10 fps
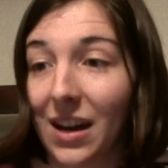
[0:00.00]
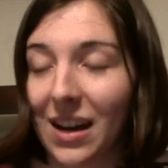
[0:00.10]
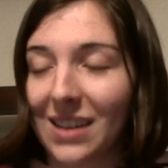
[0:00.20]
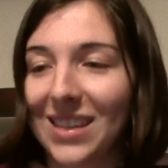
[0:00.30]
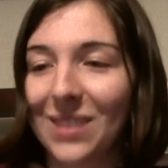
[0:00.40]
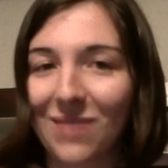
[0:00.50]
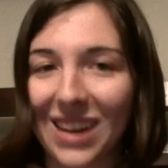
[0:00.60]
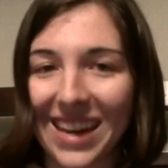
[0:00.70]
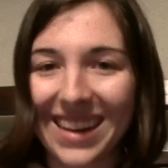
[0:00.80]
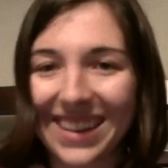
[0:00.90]
to
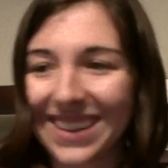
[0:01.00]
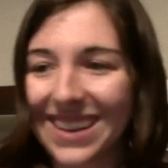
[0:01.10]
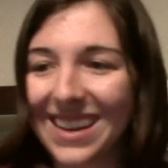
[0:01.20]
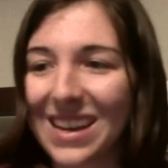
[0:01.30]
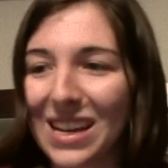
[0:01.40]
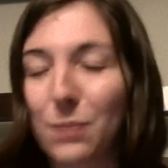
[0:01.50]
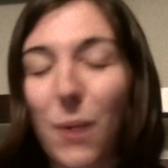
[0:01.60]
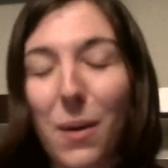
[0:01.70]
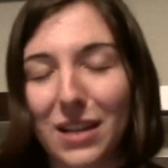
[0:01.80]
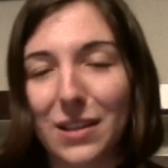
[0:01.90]
me. It's
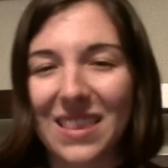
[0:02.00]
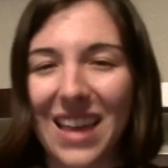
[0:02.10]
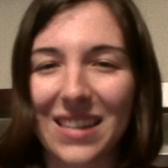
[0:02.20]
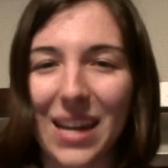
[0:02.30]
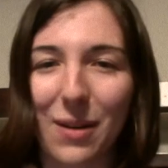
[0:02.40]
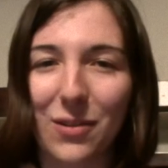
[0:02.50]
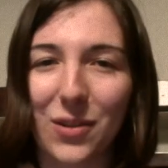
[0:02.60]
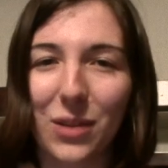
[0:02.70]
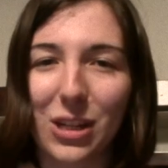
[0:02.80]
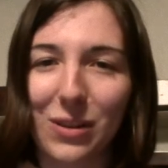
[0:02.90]
probably because at that time I was
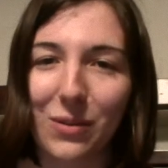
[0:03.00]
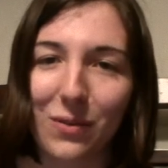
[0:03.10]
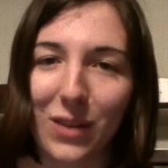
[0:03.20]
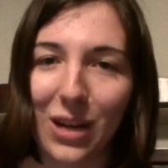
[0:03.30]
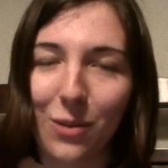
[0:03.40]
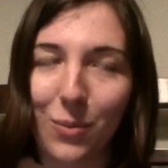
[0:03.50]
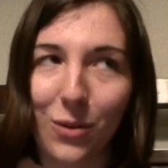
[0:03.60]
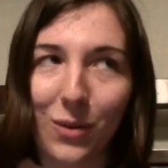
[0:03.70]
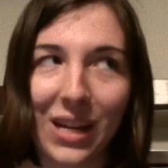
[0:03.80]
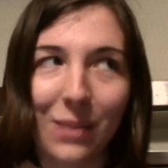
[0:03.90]
only doing 1 video
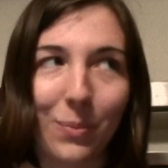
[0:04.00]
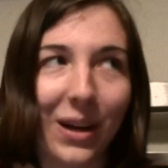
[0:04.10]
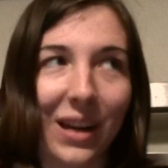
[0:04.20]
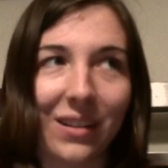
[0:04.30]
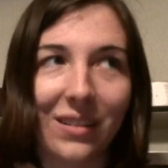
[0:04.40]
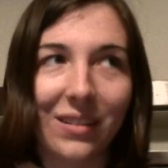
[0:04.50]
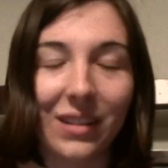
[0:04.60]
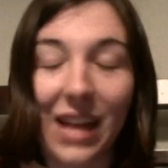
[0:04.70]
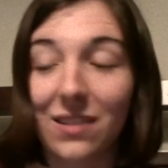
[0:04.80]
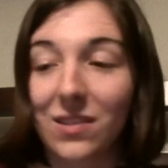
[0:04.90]
per week, but
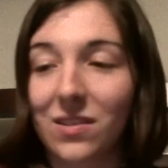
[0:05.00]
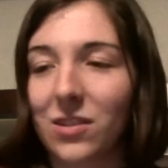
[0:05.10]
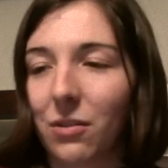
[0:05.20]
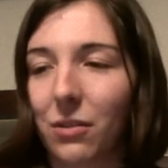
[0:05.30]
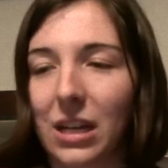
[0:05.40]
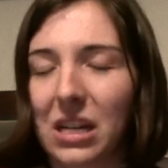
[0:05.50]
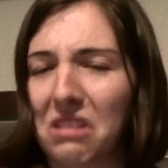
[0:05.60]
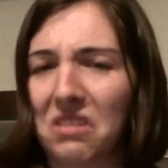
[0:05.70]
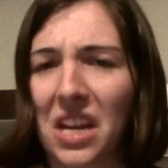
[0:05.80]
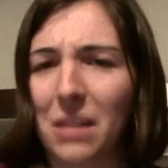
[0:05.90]
that's still an
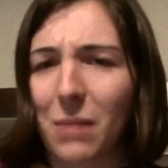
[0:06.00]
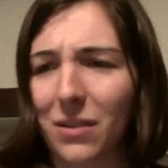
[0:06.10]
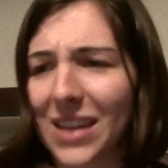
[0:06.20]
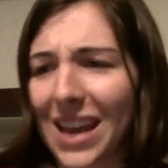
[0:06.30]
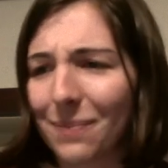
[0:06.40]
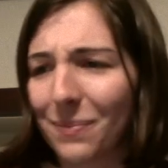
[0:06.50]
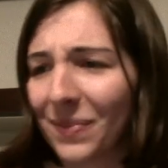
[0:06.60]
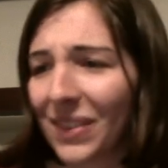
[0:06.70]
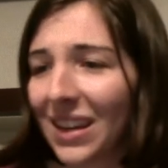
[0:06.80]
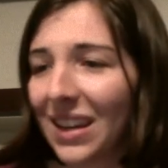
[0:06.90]
insane amount of
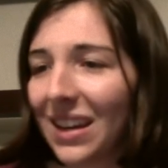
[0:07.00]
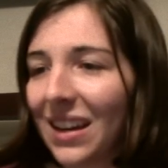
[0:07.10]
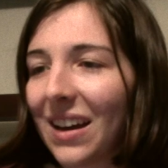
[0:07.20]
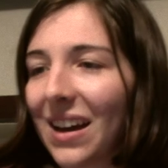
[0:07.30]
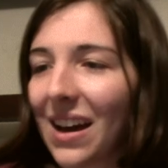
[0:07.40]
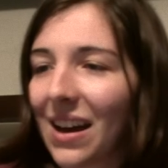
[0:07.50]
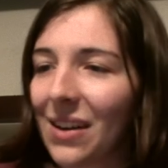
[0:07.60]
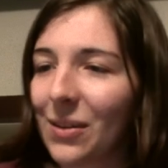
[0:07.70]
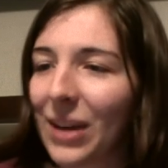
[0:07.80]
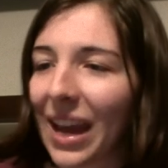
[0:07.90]

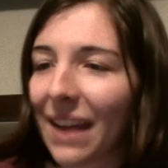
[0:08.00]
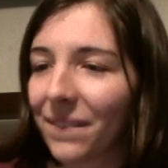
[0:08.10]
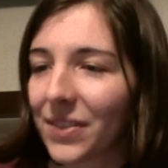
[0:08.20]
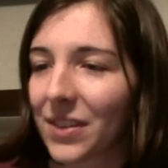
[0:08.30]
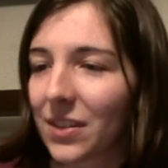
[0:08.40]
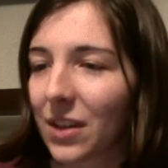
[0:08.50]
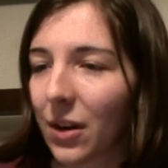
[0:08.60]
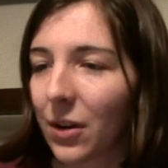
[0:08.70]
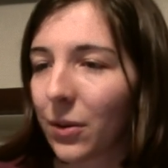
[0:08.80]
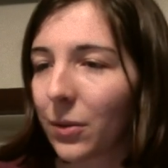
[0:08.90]
time. Okay,
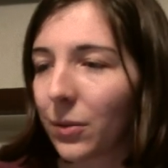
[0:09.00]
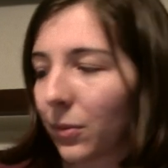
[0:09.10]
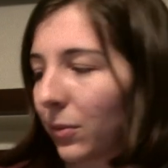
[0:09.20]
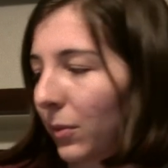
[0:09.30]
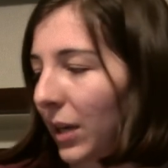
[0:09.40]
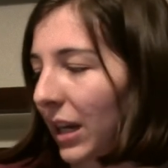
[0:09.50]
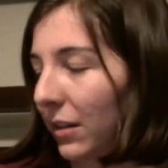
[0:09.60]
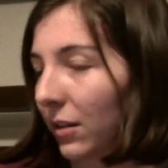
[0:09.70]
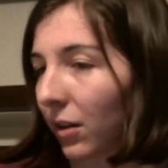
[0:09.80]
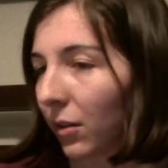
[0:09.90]
so,
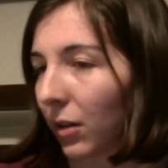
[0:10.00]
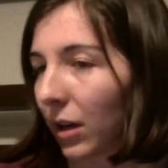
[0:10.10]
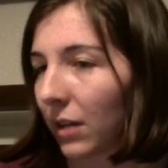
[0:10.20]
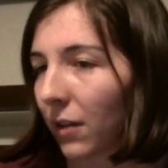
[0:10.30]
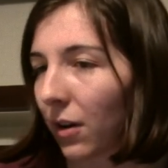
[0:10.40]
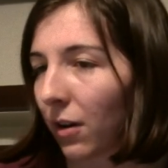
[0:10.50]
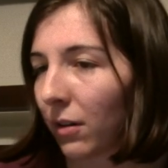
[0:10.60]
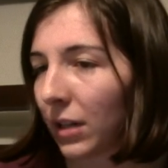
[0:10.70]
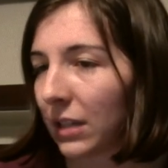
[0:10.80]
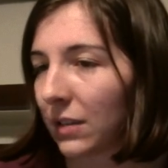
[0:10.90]
wait, oh god,
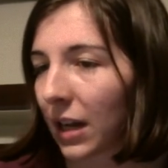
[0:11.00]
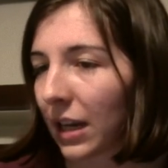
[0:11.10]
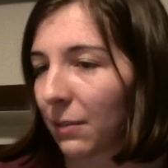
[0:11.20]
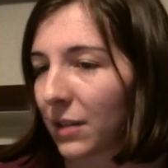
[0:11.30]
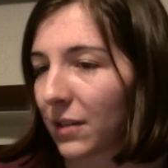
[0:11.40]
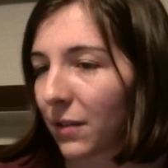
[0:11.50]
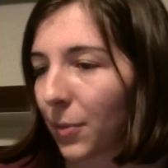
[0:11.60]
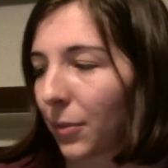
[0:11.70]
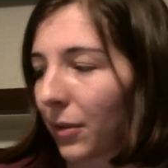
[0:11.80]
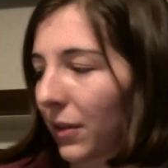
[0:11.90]
did I give myself a
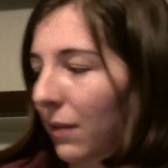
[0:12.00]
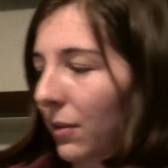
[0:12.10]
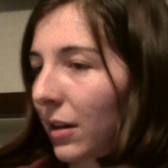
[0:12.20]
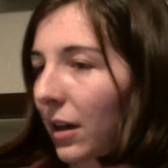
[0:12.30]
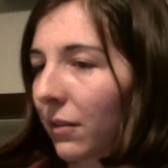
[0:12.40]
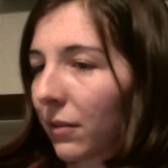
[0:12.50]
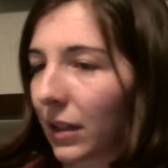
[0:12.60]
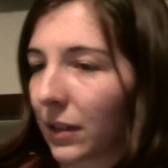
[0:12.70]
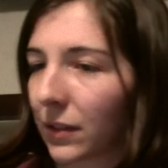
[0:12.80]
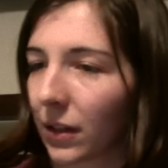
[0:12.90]
point for that one? I don't
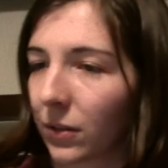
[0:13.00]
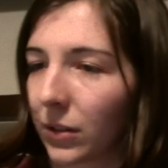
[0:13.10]
think so.